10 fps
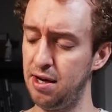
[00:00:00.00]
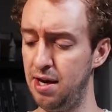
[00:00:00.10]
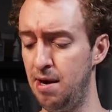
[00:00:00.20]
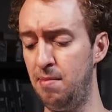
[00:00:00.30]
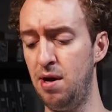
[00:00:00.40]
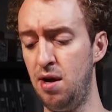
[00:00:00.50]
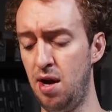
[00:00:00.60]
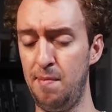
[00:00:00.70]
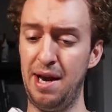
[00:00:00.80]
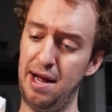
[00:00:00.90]
nib, I
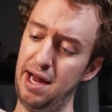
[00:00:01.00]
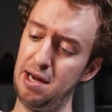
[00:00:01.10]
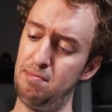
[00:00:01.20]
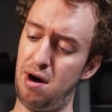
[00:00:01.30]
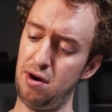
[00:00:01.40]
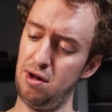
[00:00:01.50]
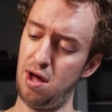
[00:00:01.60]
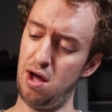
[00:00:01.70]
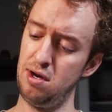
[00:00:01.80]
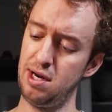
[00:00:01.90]
mean an ink bottle
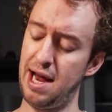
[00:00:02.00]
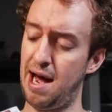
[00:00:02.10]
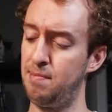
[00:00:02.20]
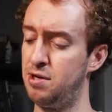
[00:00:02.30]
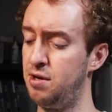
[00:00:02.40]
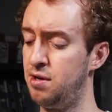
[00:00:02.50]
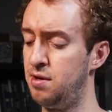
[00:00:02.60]
uncapped.